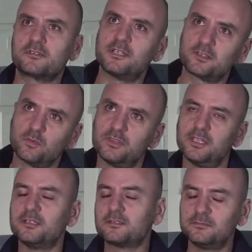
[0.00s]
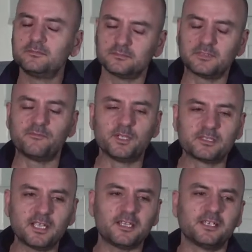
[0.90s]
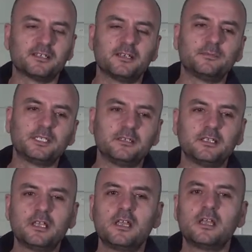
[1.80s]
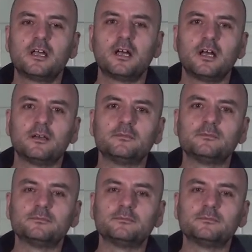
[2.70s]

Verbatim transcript: That's what they they've been telling. I mean, um,